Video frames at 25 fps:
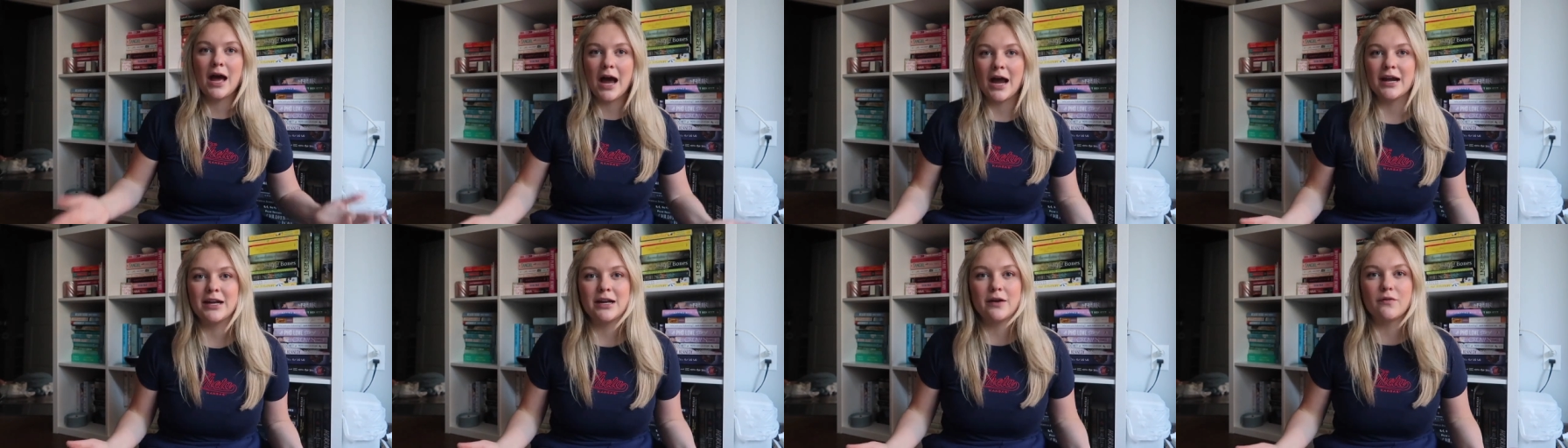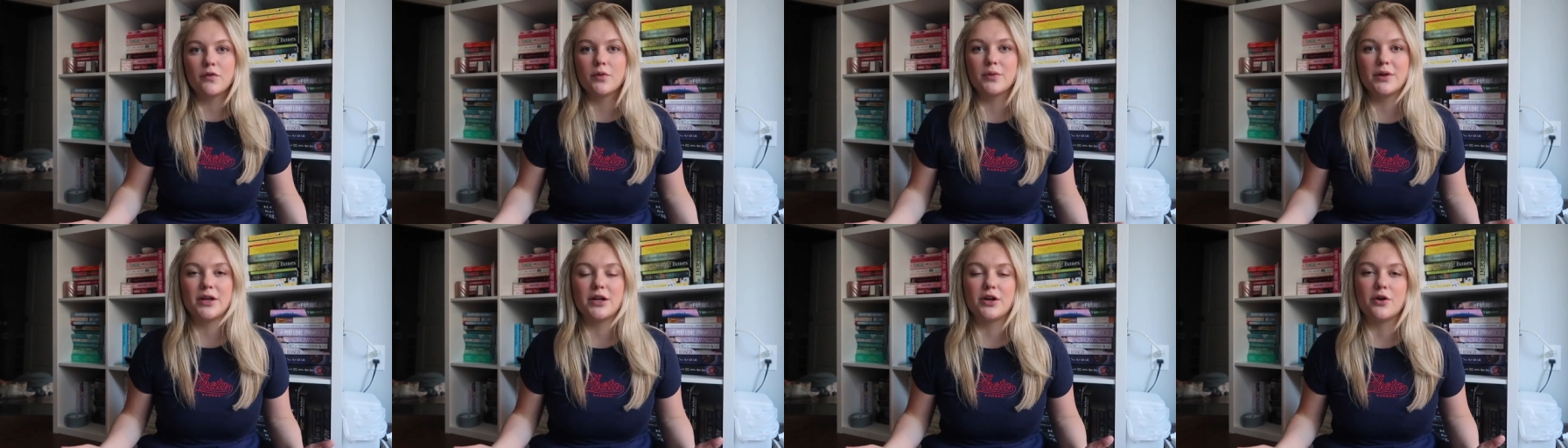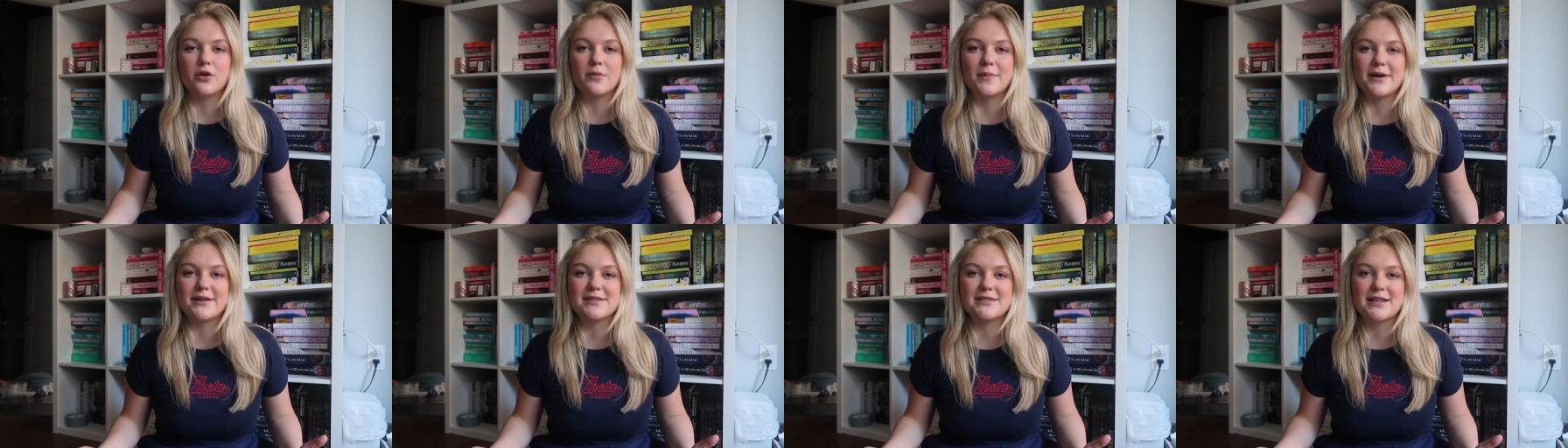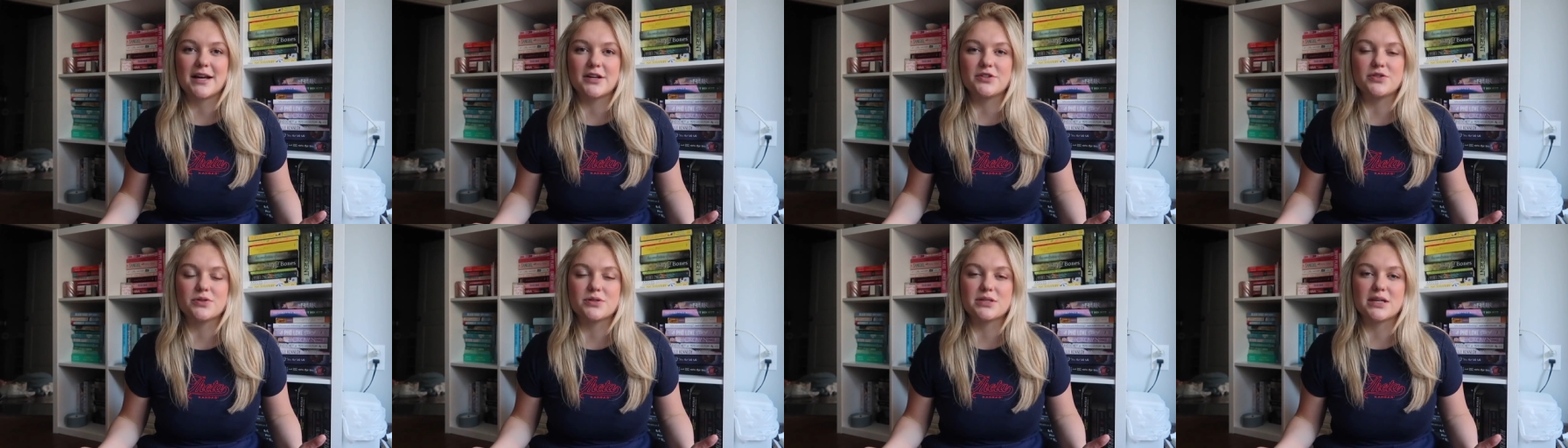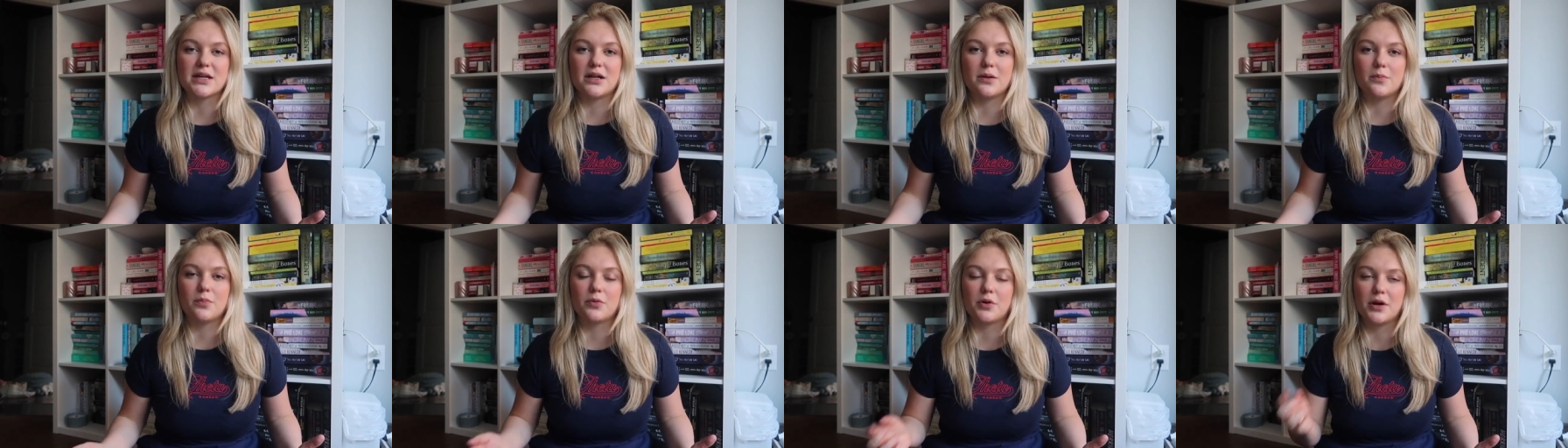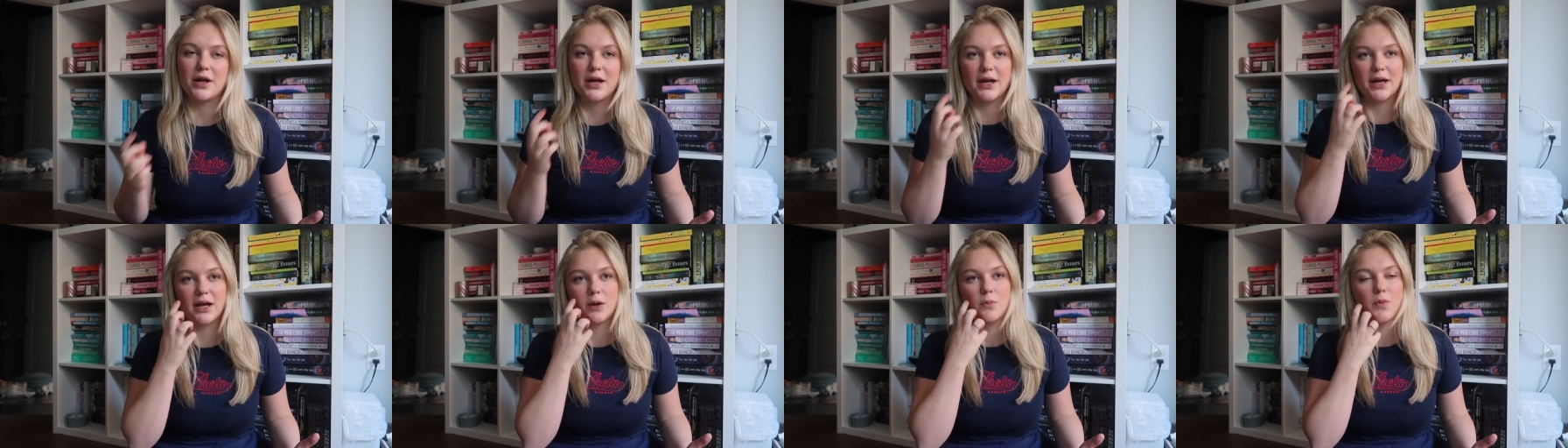I never really know what my schedule is going to
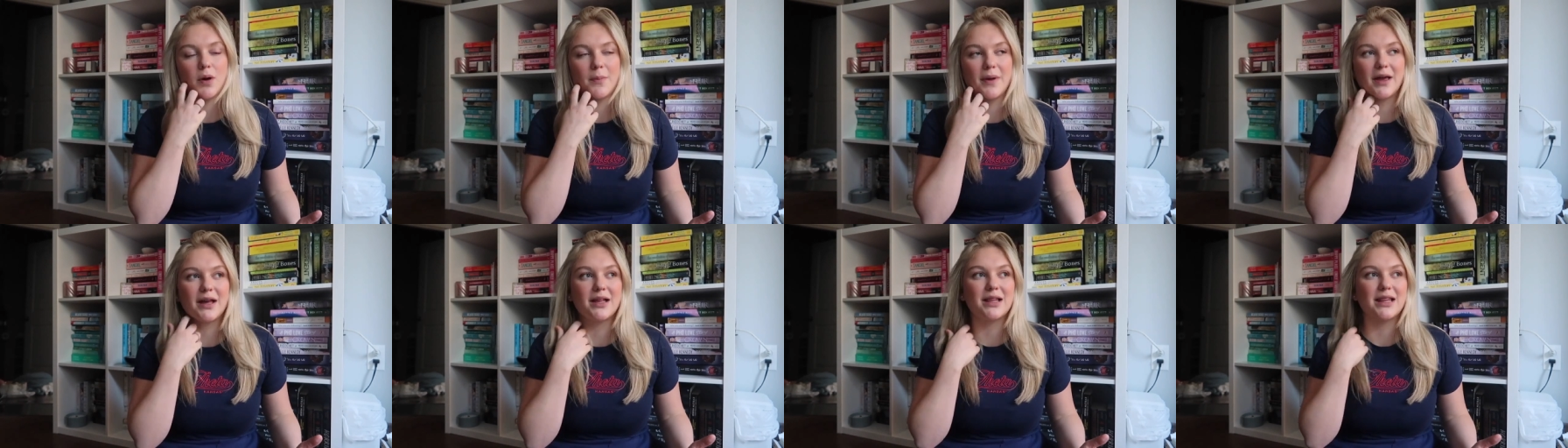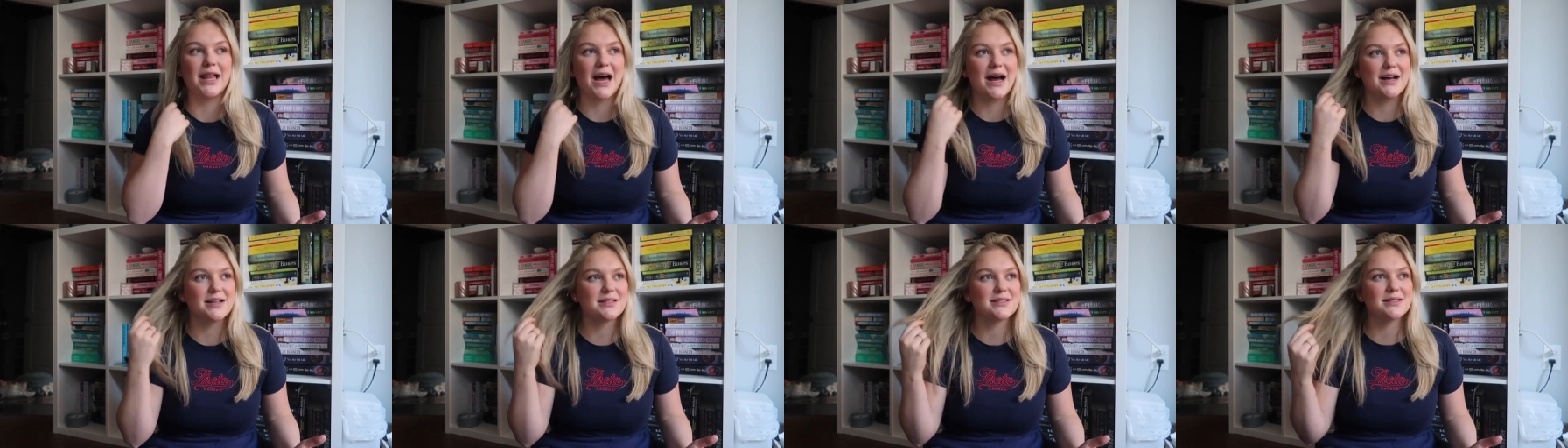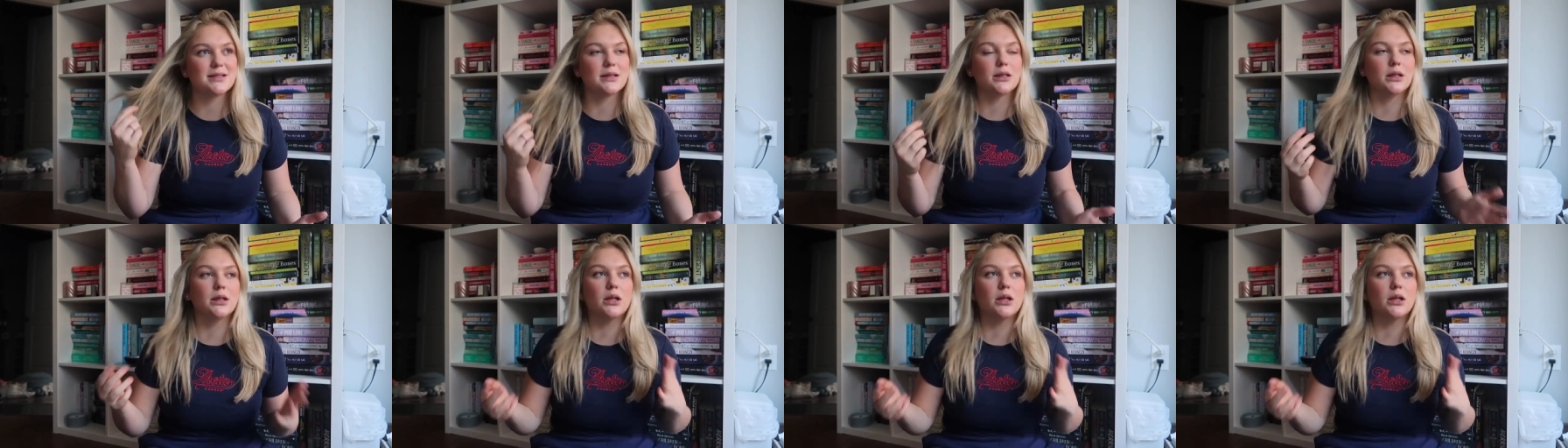bring and what my class